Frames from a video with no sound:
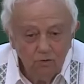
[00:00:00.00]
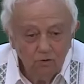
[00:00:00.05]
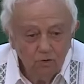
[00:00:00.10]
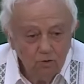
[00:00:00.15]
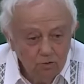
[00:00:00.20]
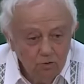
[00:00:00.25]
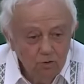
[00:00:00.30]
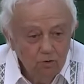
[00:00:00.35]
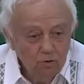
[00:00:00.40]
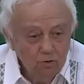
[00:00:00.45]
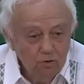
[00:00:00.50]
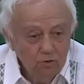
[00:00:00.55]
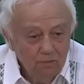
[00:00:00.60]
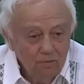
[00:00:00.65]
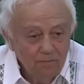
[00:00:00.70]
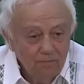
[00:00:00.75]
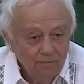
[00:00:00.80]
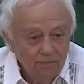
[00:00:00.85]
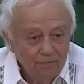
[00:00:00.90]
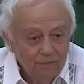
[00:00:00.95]
to do
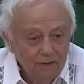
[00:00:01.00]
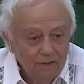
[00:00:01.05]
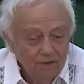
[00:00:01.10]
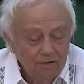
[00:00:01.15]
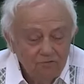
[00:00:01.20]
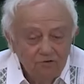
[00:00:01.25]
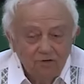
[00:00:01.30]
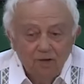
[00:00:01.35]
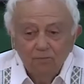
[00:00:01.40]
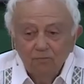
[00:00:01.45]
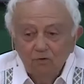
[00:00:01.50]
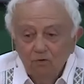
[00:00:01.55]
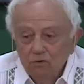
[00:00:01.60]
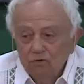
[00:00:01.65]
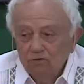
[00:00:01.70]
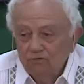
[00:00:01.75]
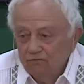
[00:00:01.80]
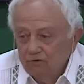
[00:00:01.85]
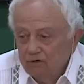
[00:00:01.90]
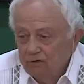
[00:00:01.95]
some
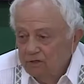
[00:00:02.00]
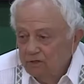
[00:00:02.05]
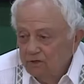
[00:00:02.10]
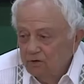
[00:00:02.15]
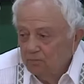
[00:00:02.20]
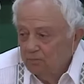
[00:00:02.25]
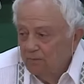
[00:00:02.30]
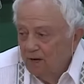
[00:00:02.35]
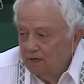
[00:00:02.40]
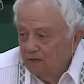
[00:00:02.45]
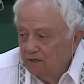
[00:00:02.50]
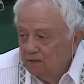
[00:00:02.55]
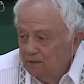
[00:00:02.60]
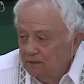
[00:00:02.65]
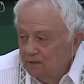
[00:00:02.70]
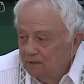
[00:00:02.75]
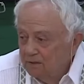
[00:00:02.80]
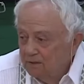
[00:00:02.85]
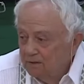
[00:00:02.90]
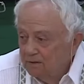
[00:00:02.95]
good for the humanity.